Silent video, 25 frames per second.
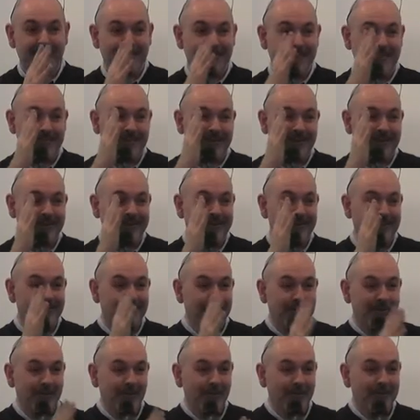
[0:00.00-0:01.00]

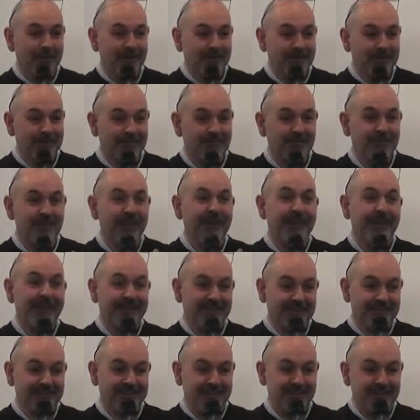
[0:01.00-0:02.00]
of almost a frail
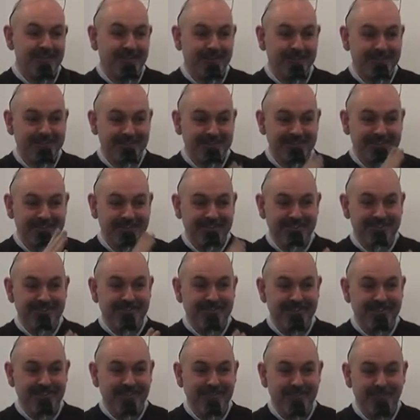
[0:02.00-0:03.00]
exterior that
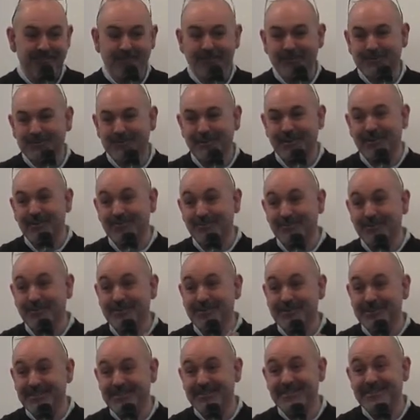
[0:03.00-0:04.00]
she portrays, but
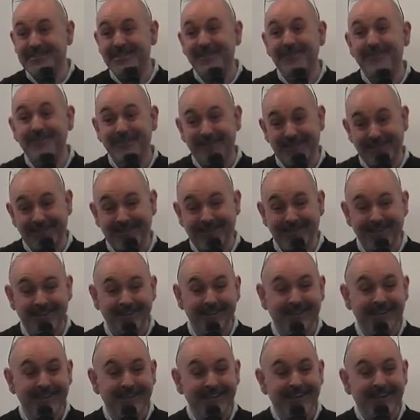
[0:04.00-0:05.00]
she's a tough lady.
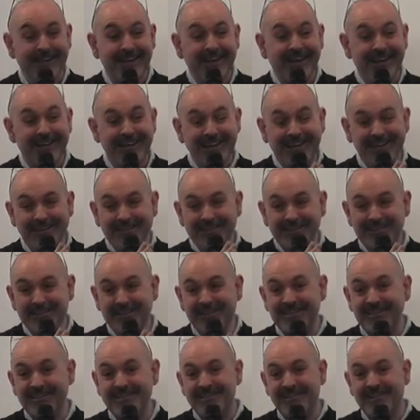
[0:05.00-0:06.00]
And
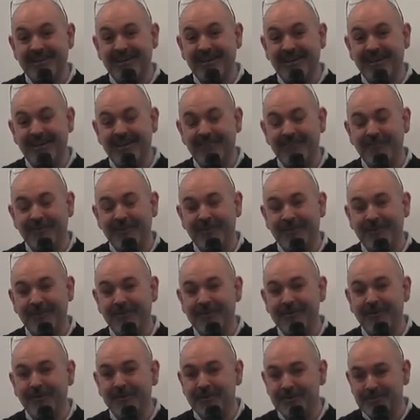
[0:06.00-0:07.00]
she's a very
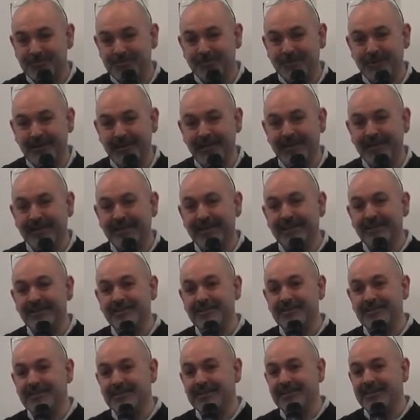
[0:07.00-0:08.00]
knowledgeable
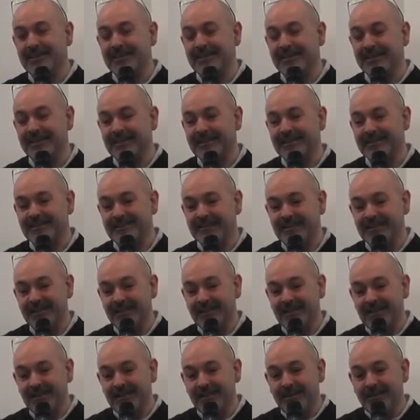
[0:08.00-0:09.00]
lady. She is
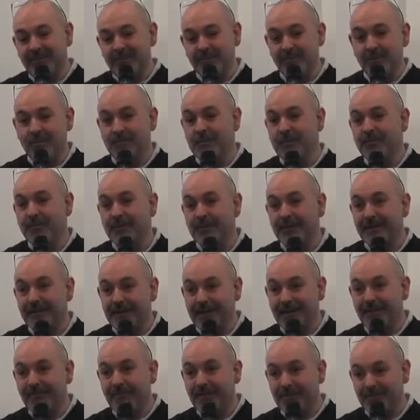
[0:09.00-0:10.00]
probably one of the
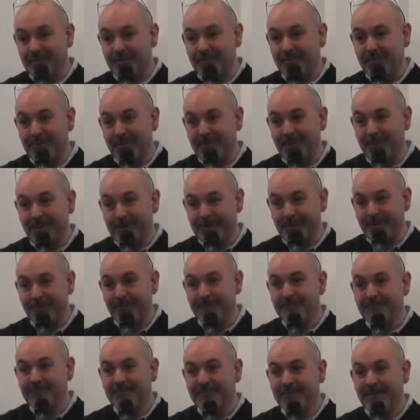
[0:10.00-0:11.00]
cleverest people I
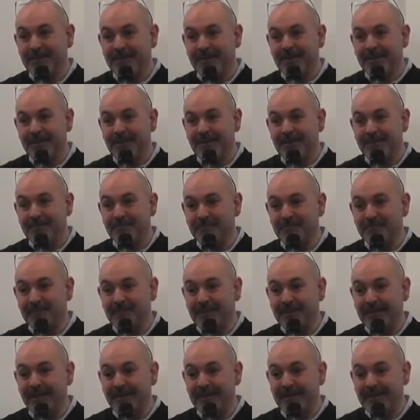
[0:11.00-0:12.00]
know.
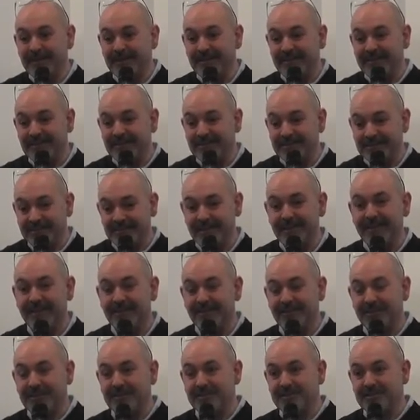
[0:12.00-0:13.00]
And today
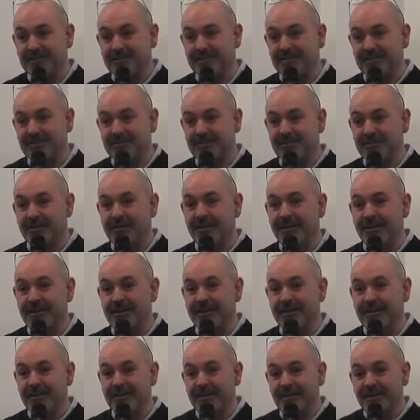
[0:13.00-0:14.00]
I think she's going to try
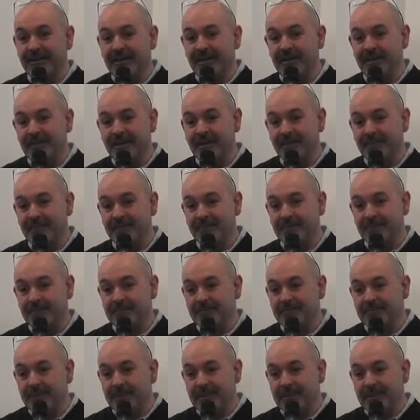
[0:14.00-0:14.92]
and